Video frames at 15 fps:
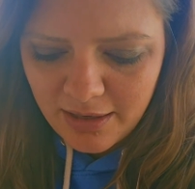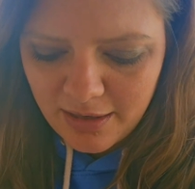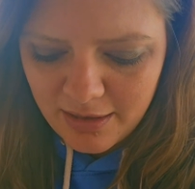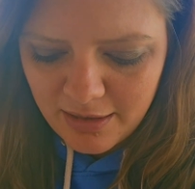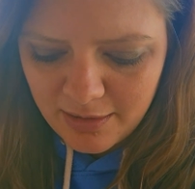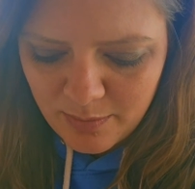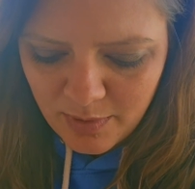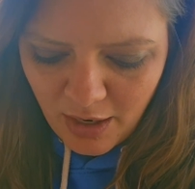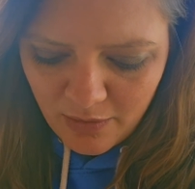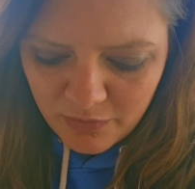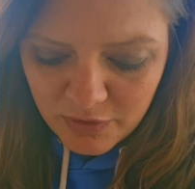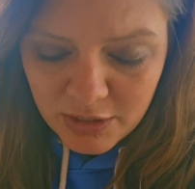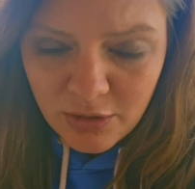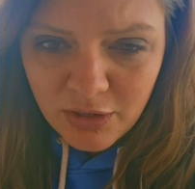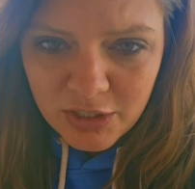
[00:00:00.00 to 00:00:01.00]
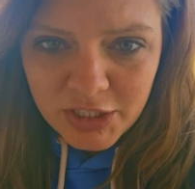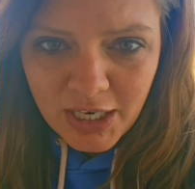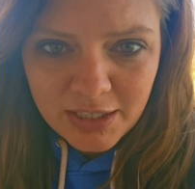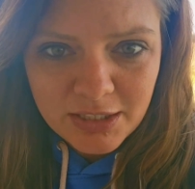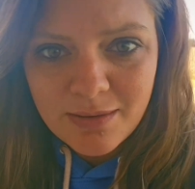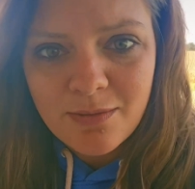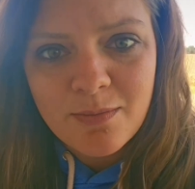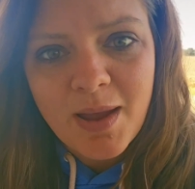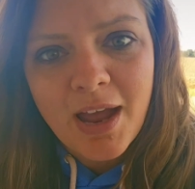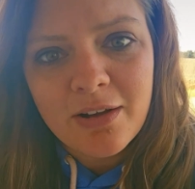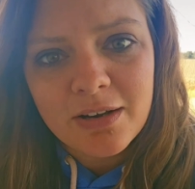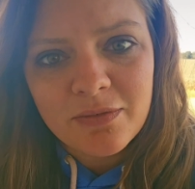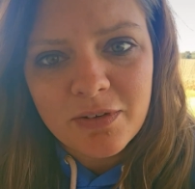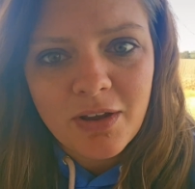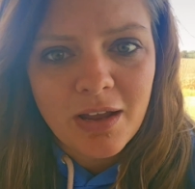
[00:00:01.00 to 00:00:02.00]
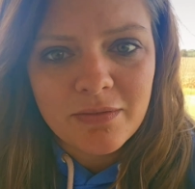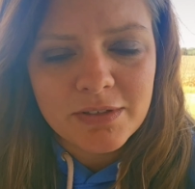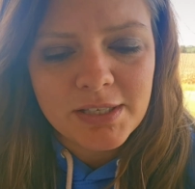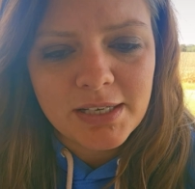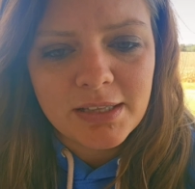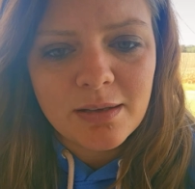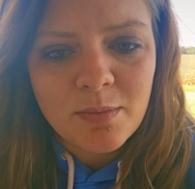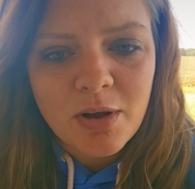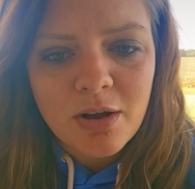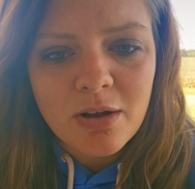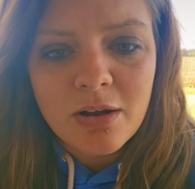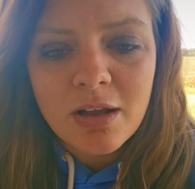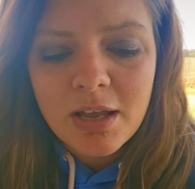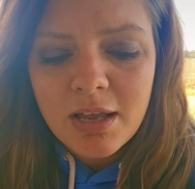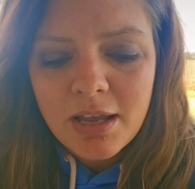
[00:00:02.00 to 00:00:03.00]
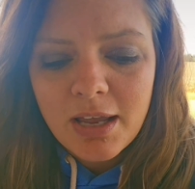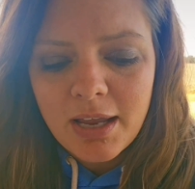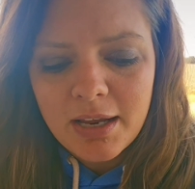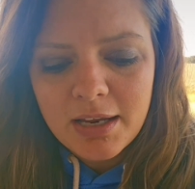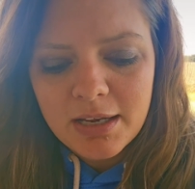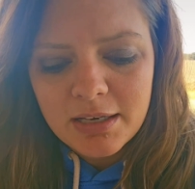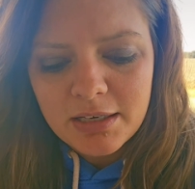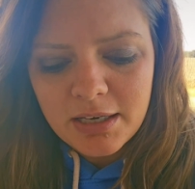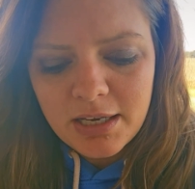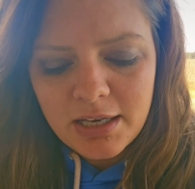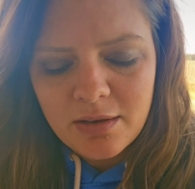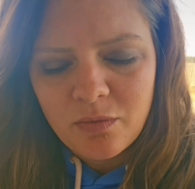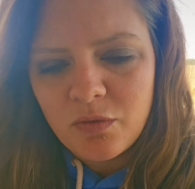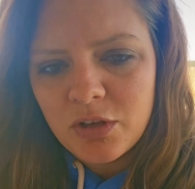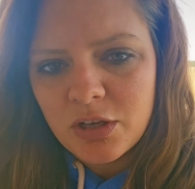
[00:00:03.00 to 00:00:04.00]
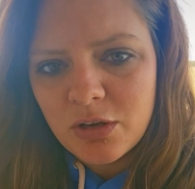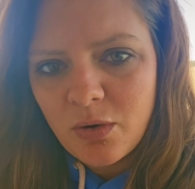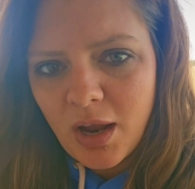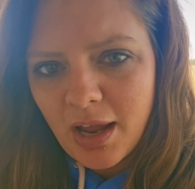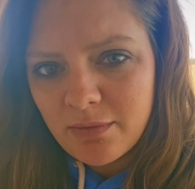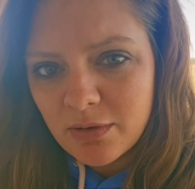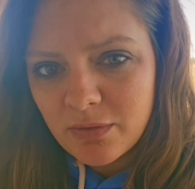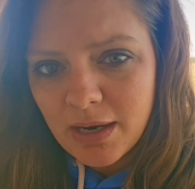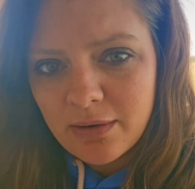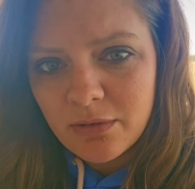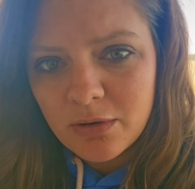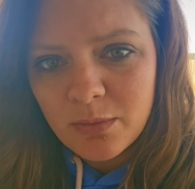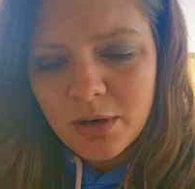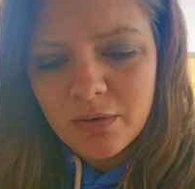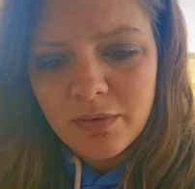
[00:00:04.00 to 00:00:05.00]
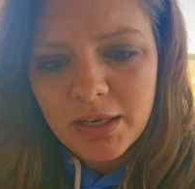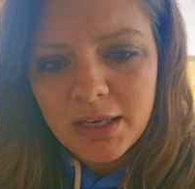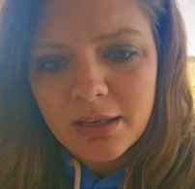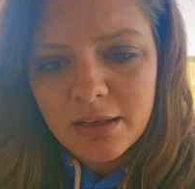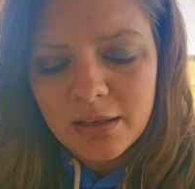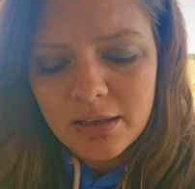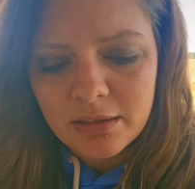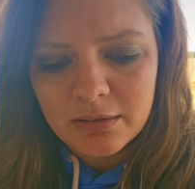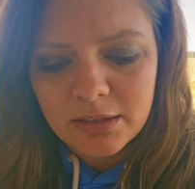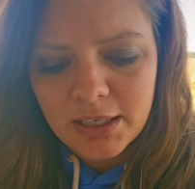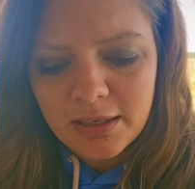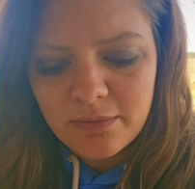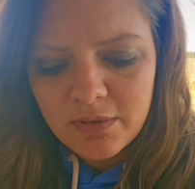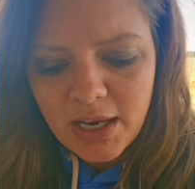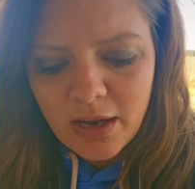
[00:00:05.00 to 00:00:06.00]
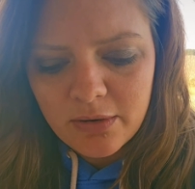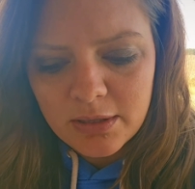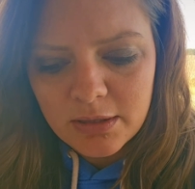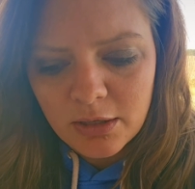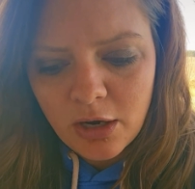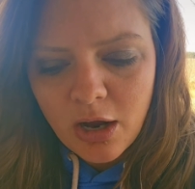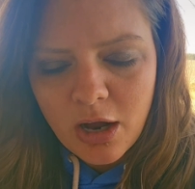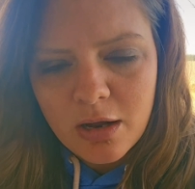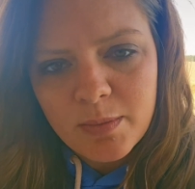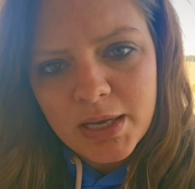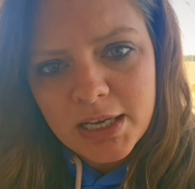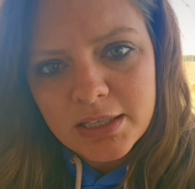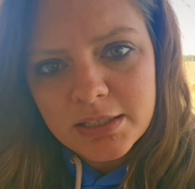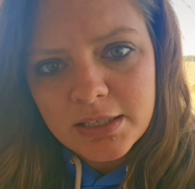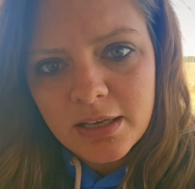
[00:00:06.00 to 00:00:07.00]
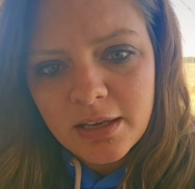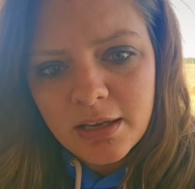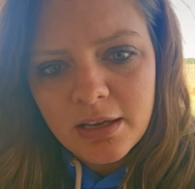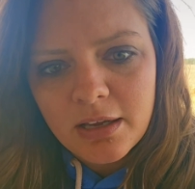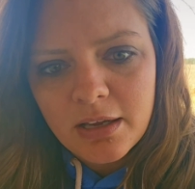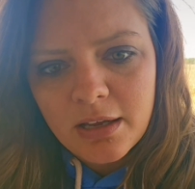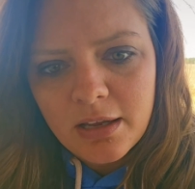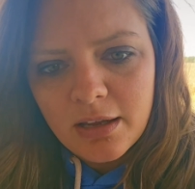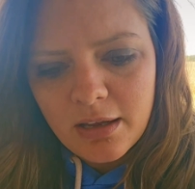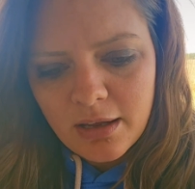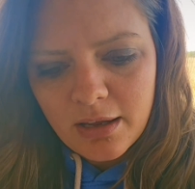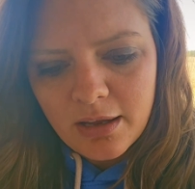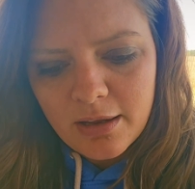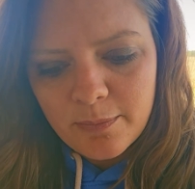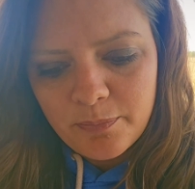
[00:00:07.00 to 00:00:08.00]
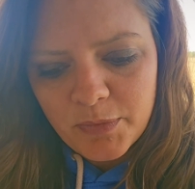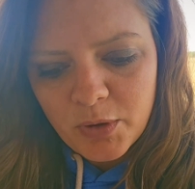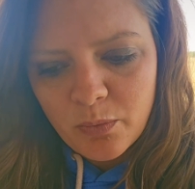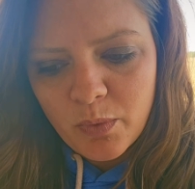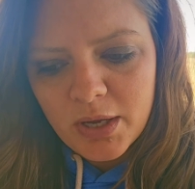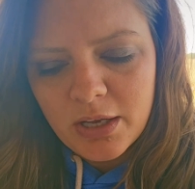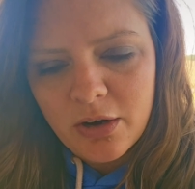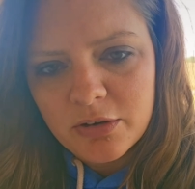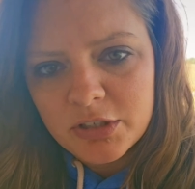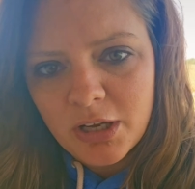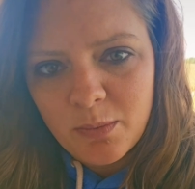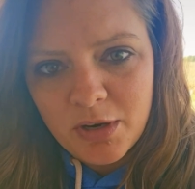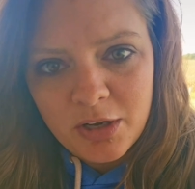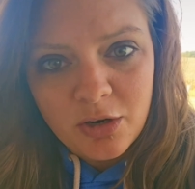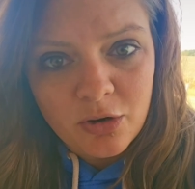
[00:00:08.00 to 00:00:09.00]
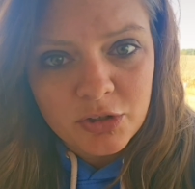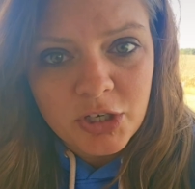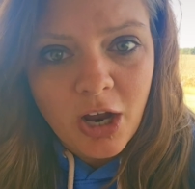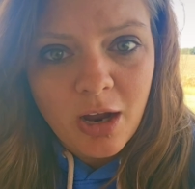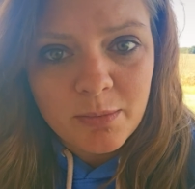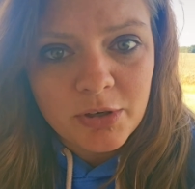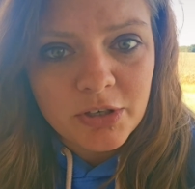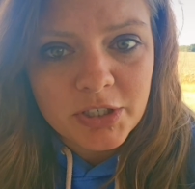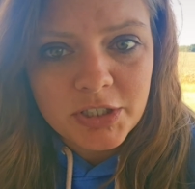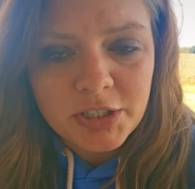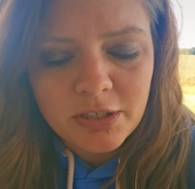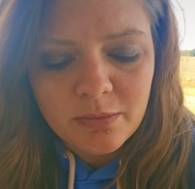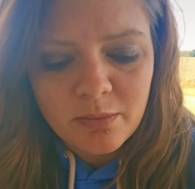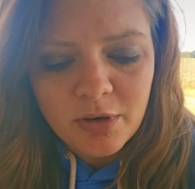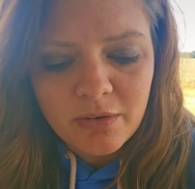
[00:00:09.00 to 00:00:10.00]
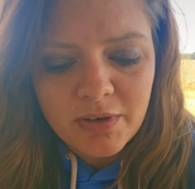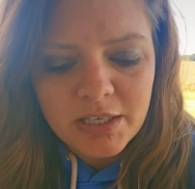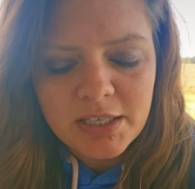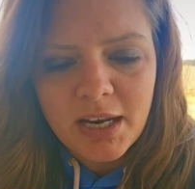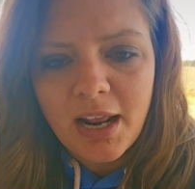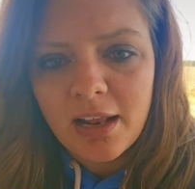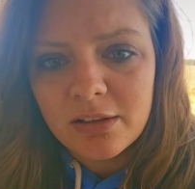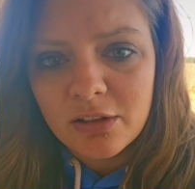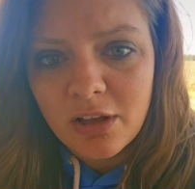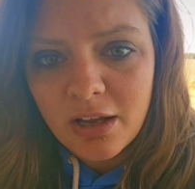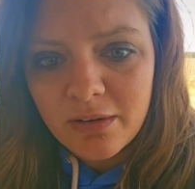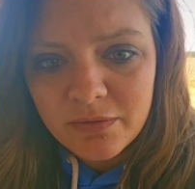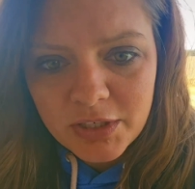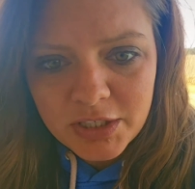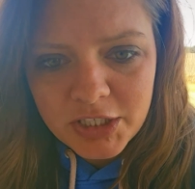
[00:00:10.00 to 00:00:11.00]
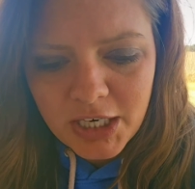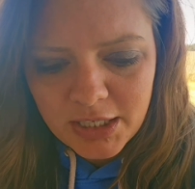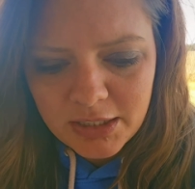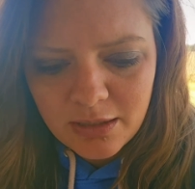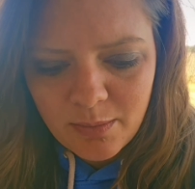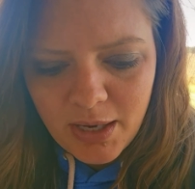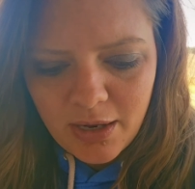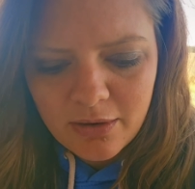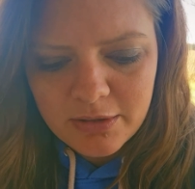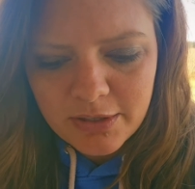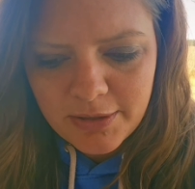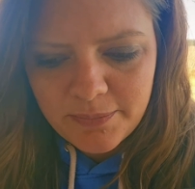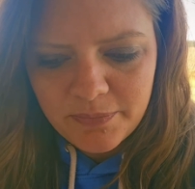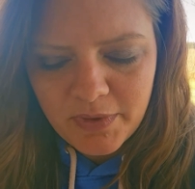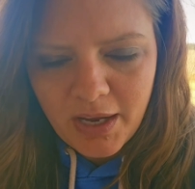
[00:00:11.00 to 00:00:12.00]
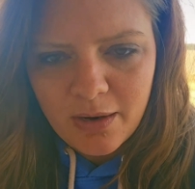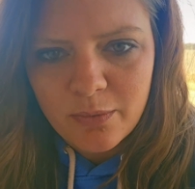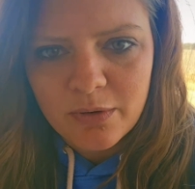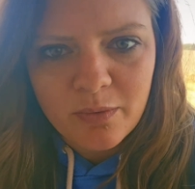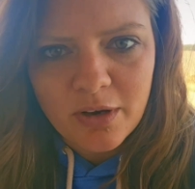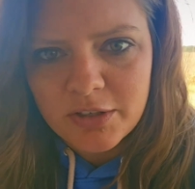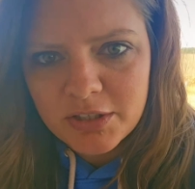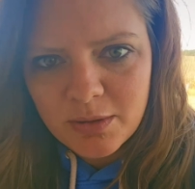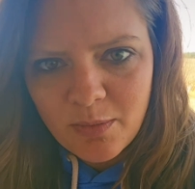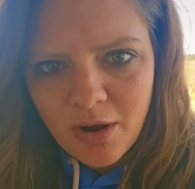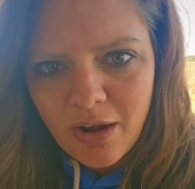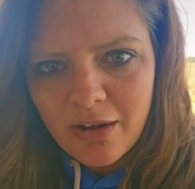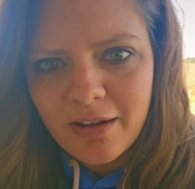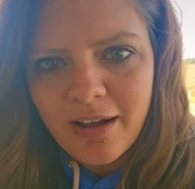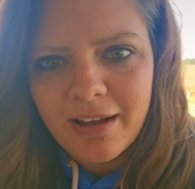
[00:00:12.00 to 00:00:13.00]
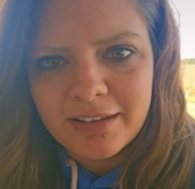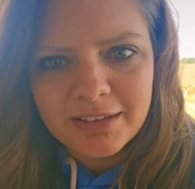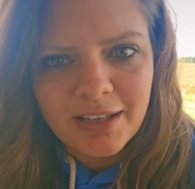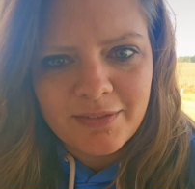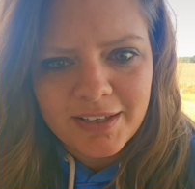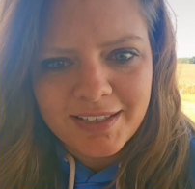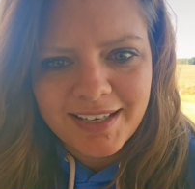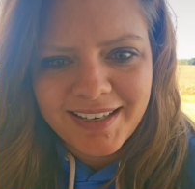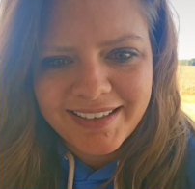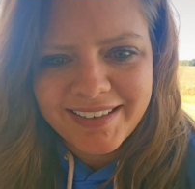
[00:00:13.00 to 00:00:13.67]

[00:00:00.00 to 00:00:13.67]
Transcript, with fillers: Um, hopefully you can check some of them out if you haven't seen them all. And if you have a favorite movie, leave down in the comments um, what are some of your top Christian movies, and I'd love to check them out. I want to watch them all. I love it.